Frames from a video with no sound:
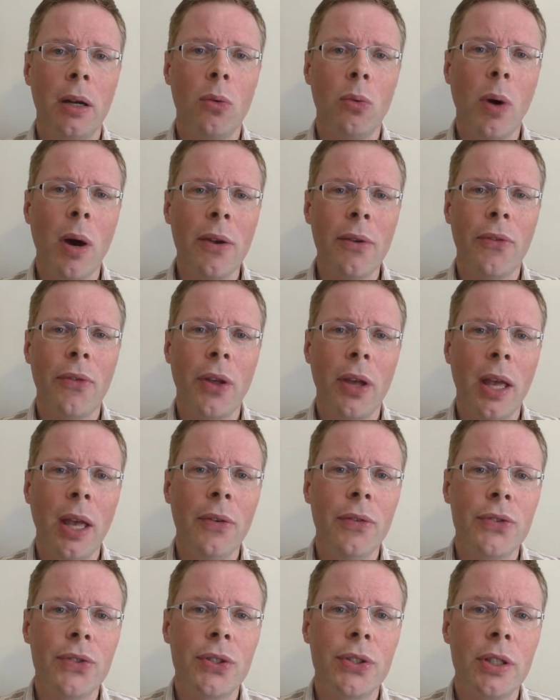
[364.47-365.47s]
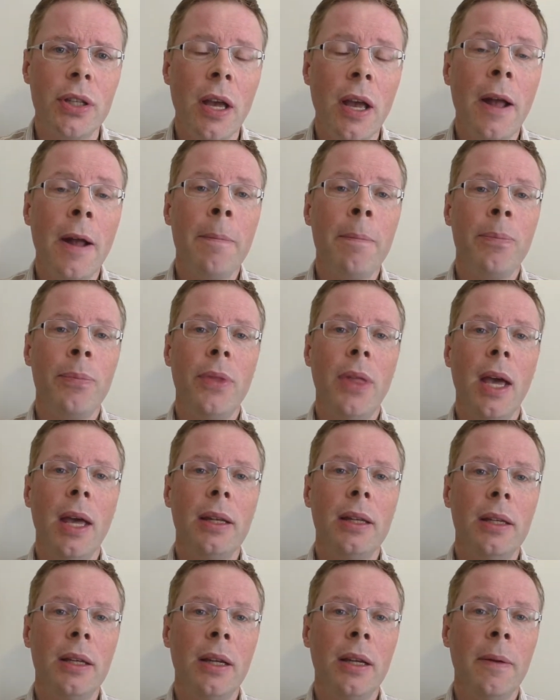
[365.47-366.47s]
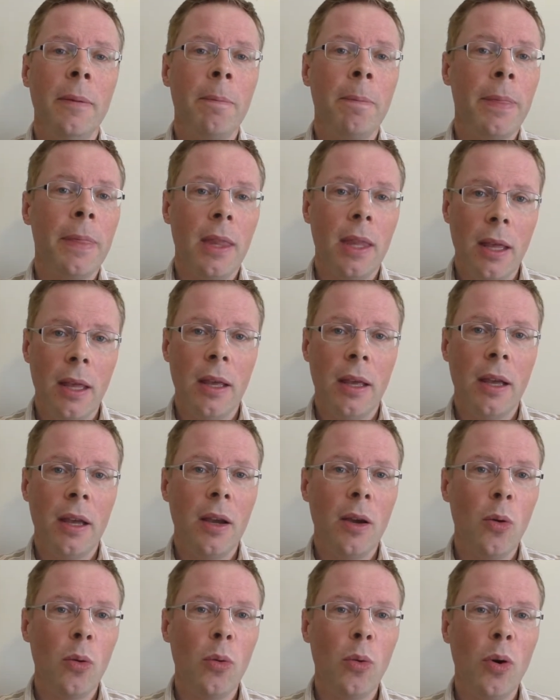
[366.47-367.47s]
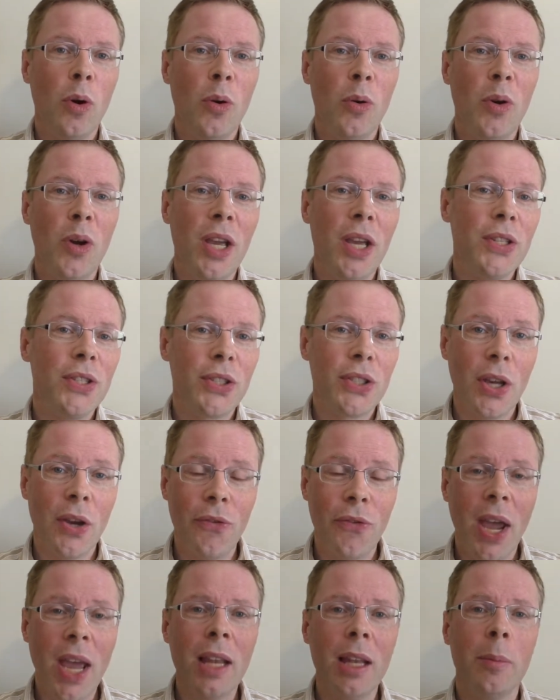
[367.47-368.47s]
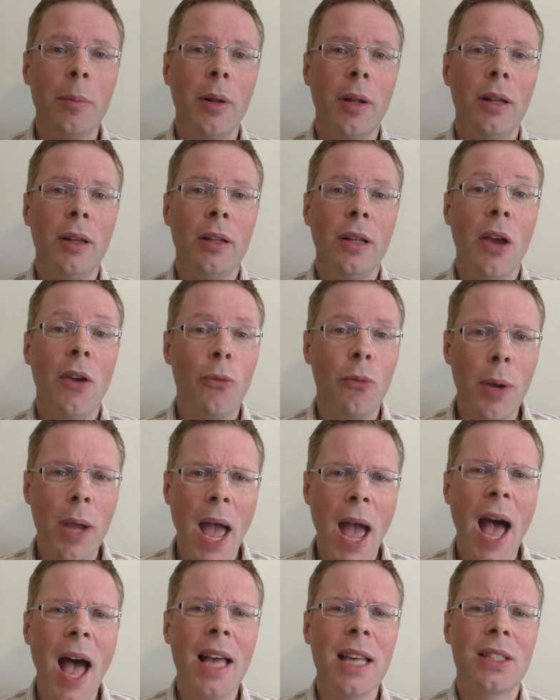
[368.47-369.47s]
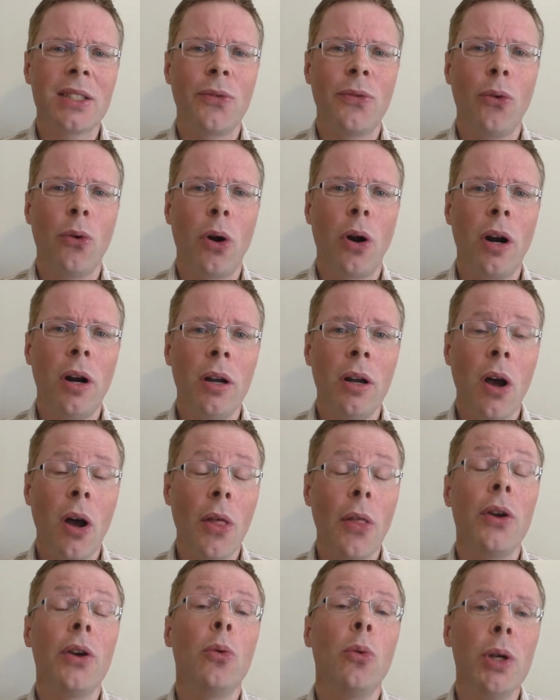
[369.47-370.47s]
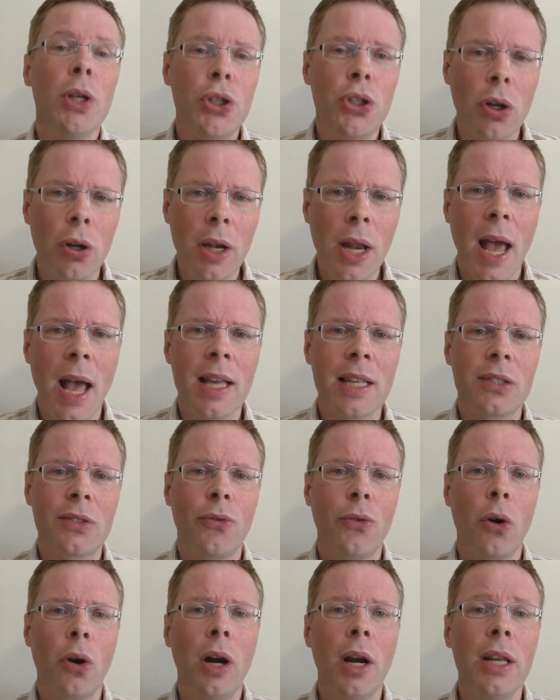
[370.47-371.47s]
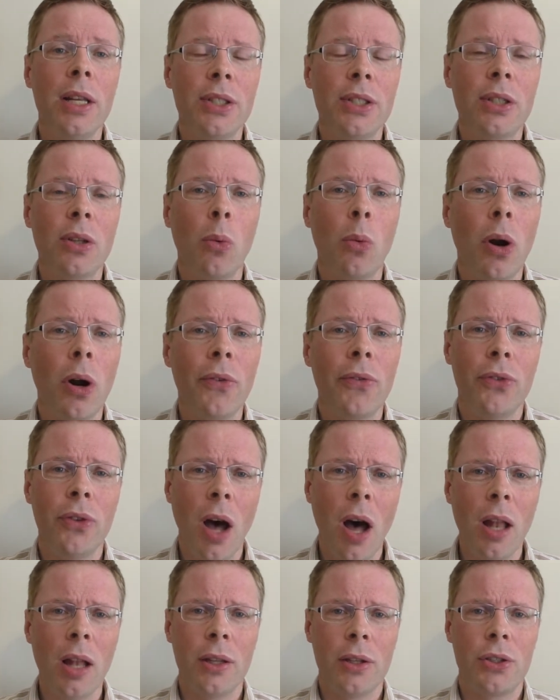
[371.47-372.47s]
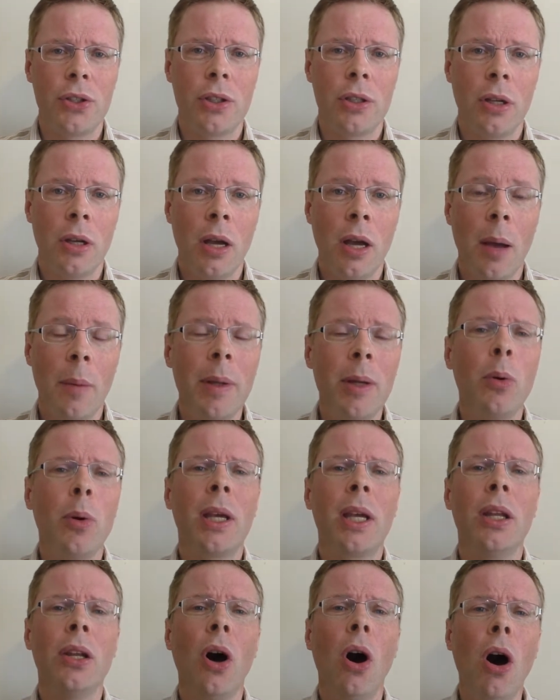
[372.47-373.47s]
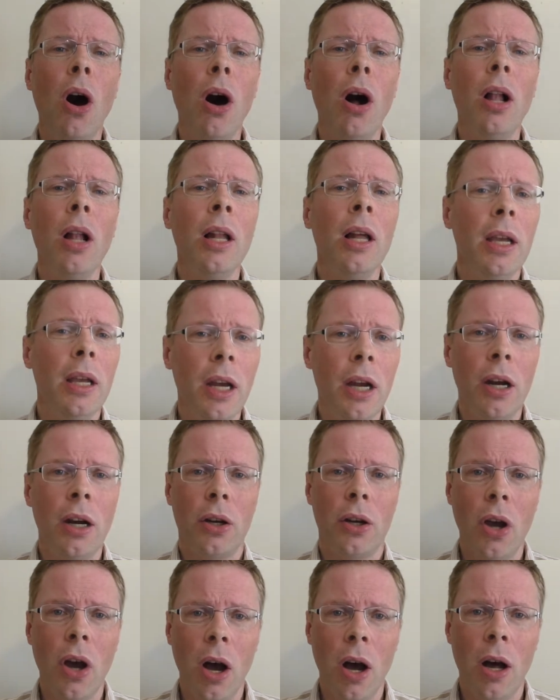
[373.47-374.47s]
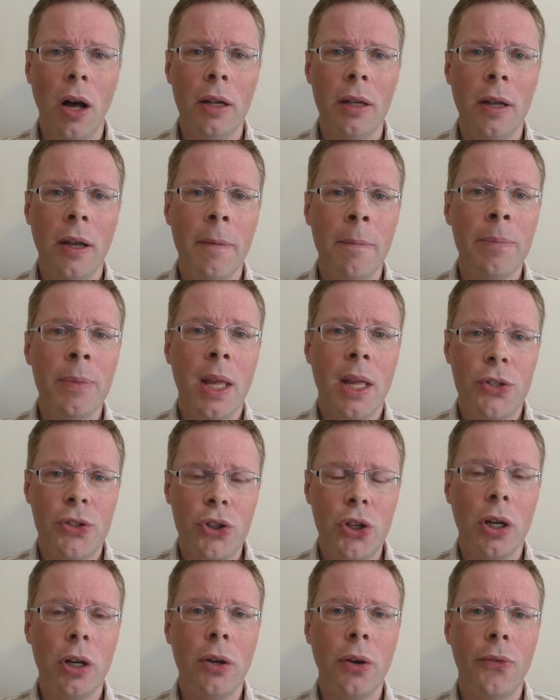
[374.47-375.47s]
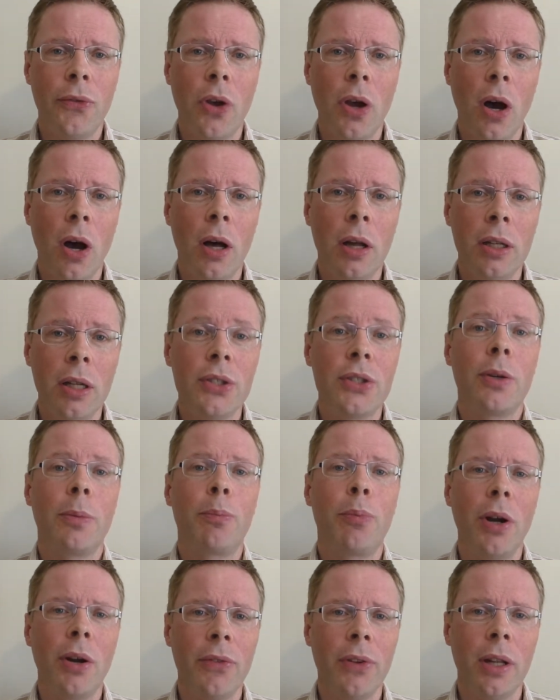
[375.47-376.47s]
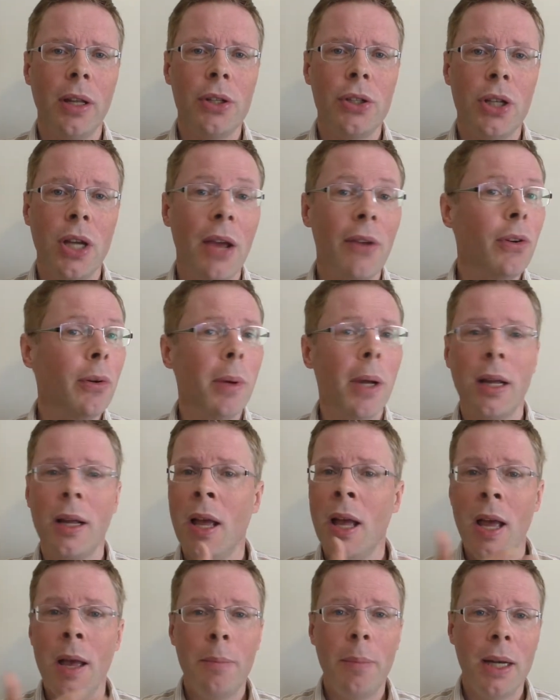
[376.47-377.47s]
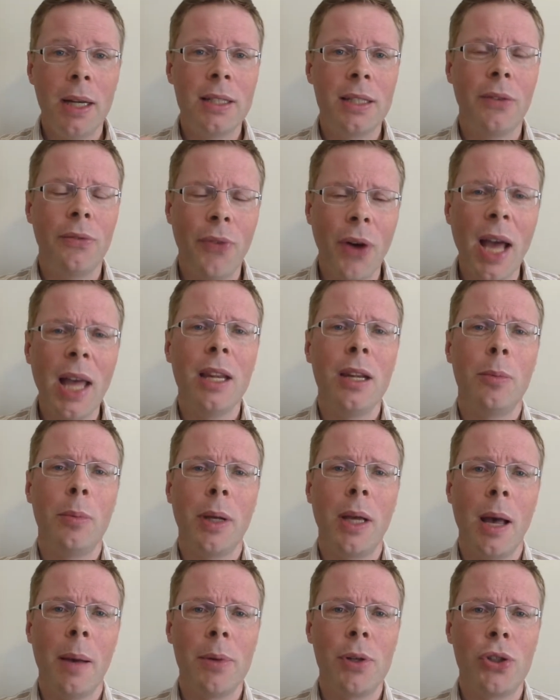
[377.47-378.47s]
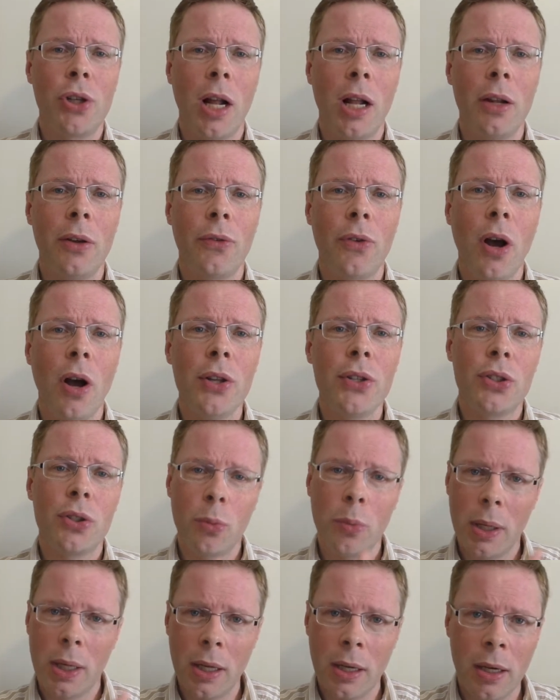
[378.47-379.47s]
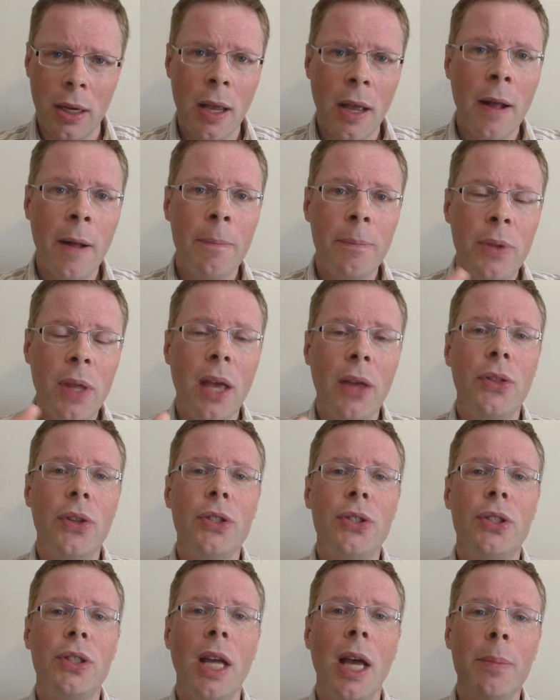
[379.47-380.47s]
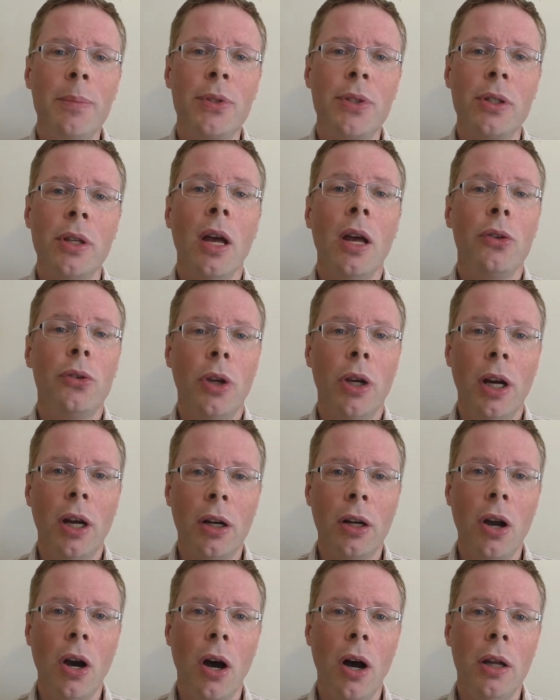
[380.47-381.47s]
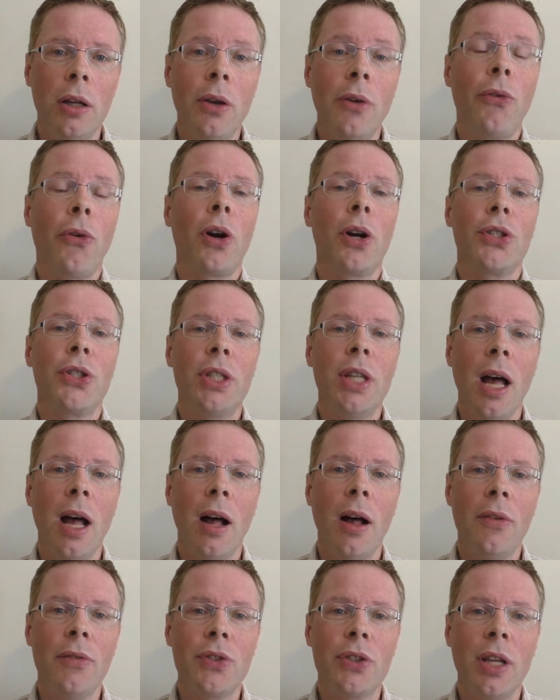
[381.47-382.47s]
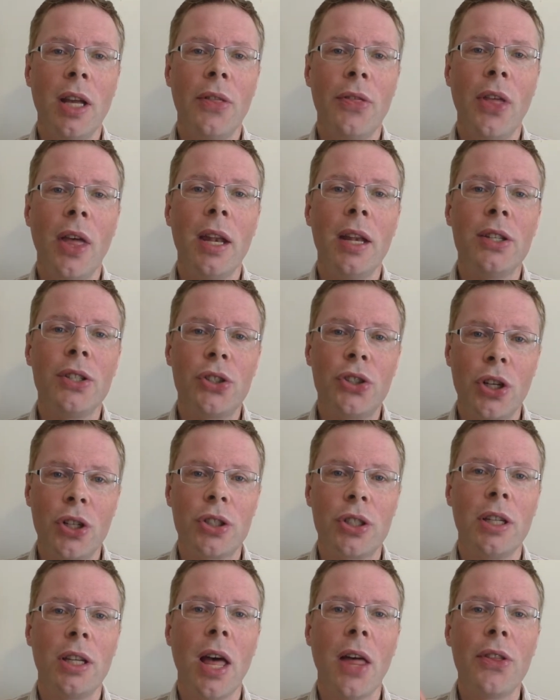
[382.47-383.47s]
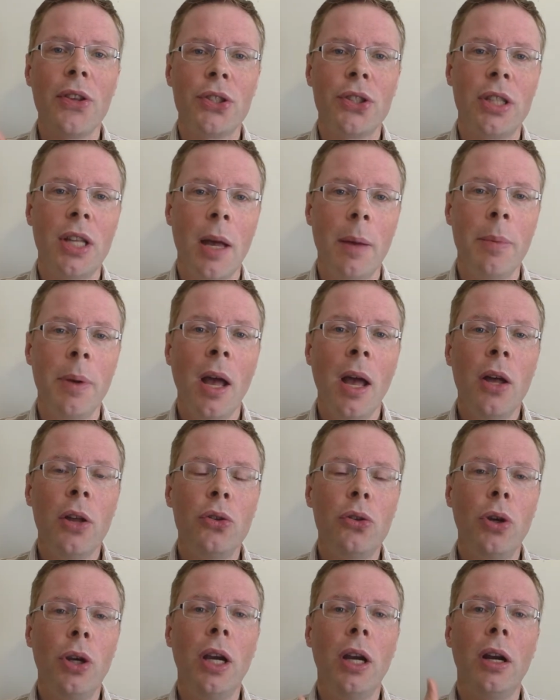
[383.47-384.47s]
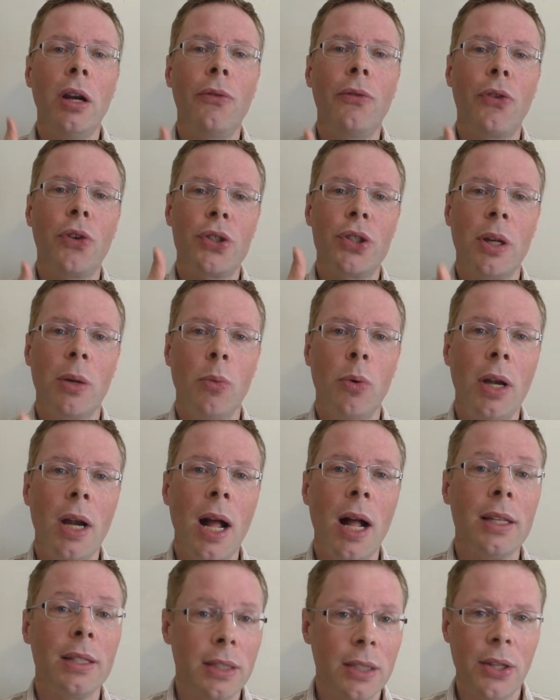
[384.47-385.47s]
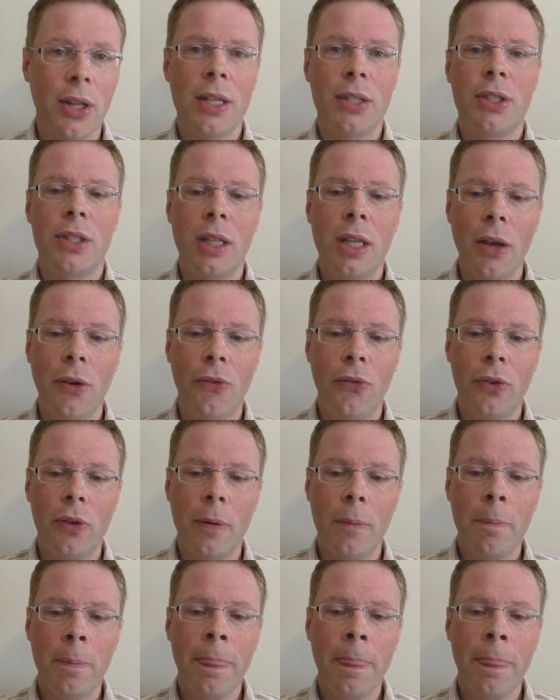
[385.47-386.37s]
And one of the gifts that is available, if we ask for, or we should ask for, is the word of knowledge. I mean, we can all hear God as children of God. It's a privilege. Everybody's invited to become a child of God, so we can take these steps to hear God for ourselves, and then it's just another step to hear it for someone else, and that's a gift.